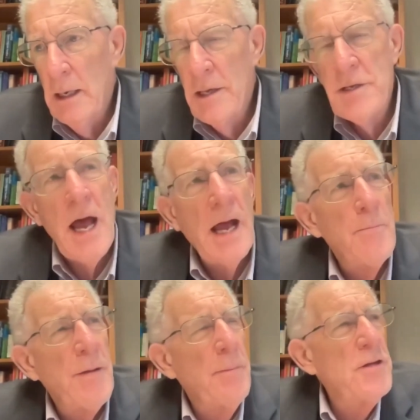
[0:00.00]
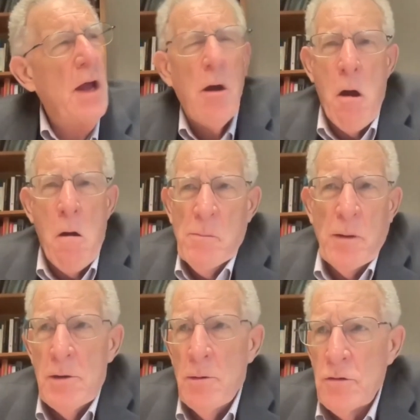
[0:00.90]
It's not, people say, oh,
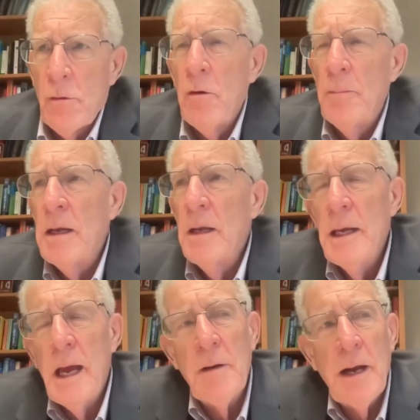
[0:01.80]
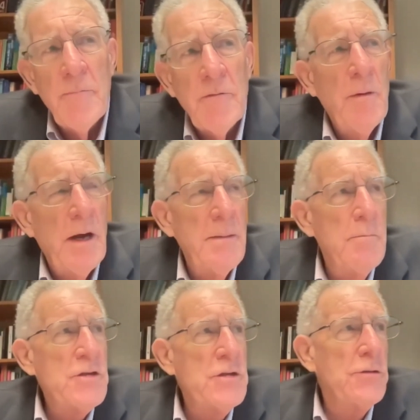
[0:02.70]
everybody knows glutamine. Yeah, but everybody
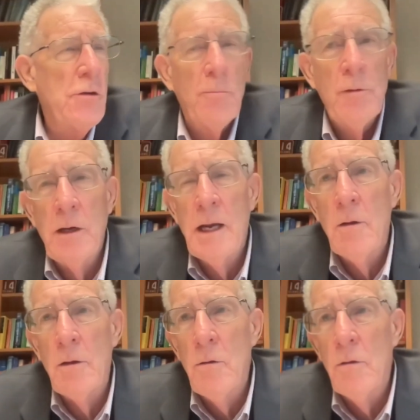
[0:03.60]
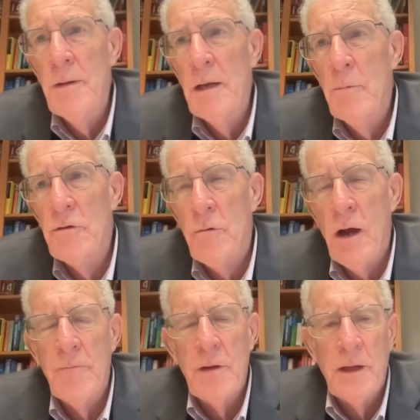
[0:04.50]
misinterpreted how glutamine was
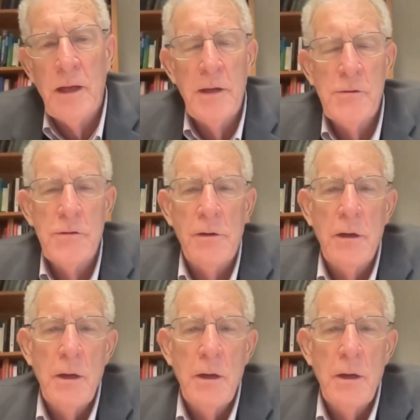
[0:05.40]
driving the cancer.